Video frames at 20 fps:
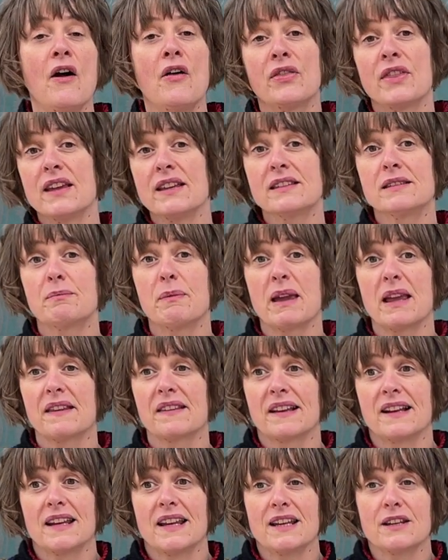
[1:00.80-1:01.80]
This means
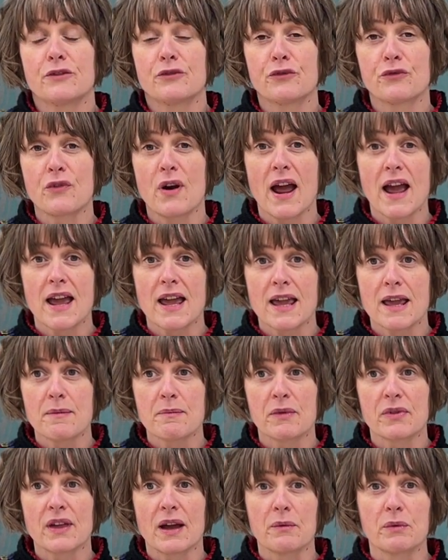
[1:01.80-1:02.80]
I need a
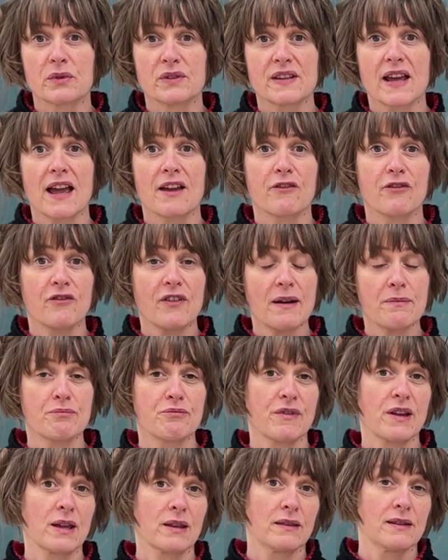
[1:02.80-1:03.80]
frame that will take
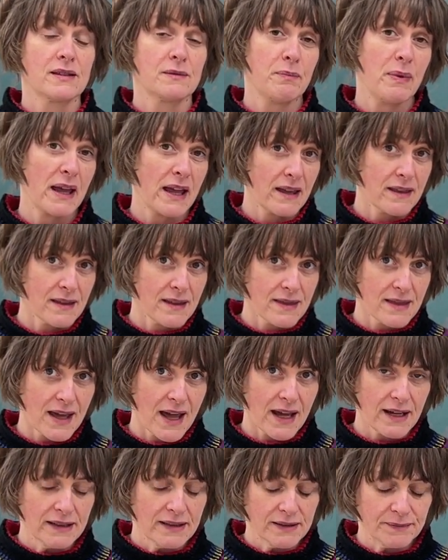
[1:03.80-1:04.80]
fabric that's bigger than
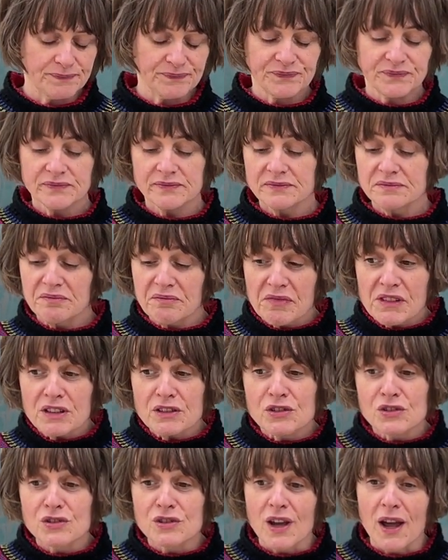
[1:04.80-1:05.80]
this.
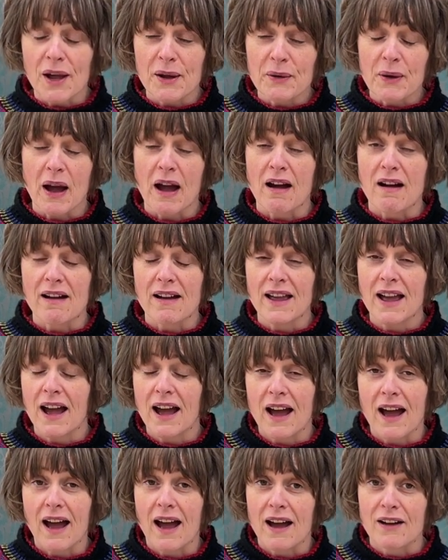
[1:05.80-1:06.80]
So I
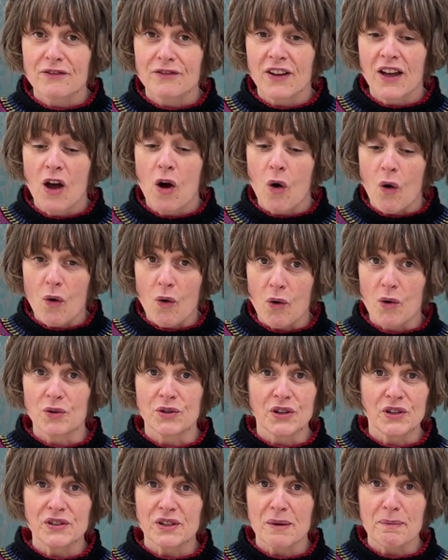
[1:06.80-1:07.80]
have
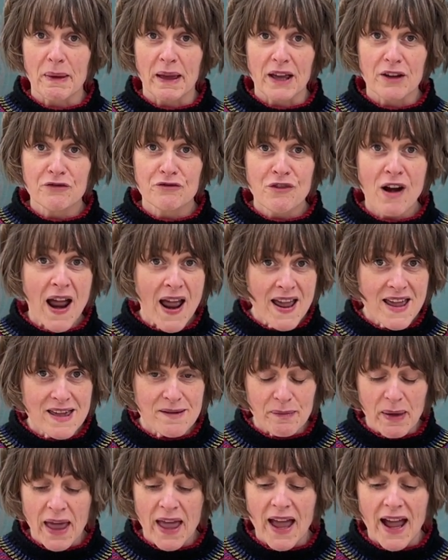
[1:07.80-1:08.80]
ordered a bigger
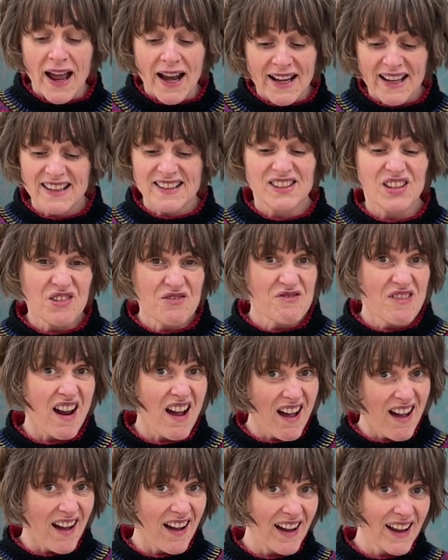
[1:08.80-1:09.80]
frame and it's
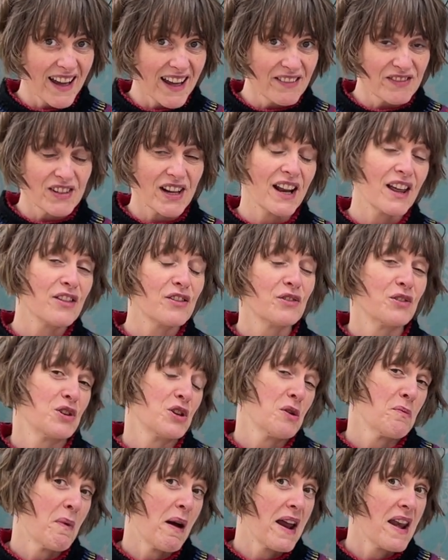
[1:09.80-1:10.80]
arrived, and I thought
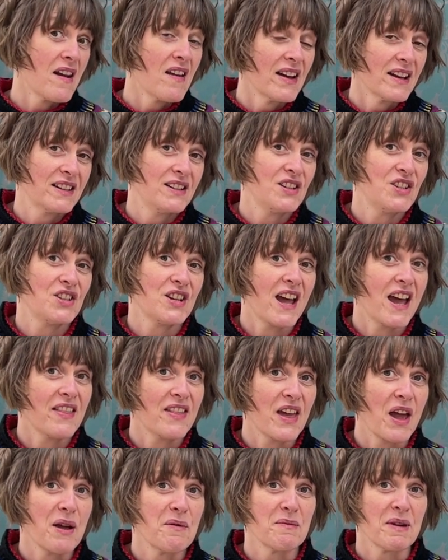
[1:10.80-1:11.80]
you might like to share
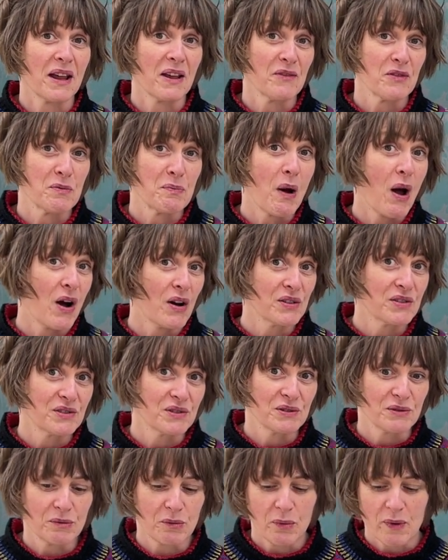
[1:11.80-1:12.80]
the opening of the
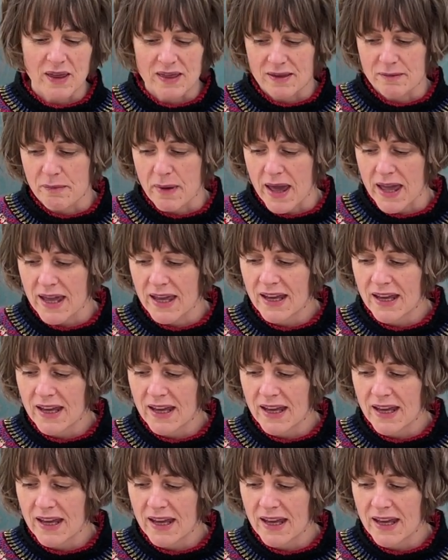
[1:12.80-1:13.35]
parcel with me.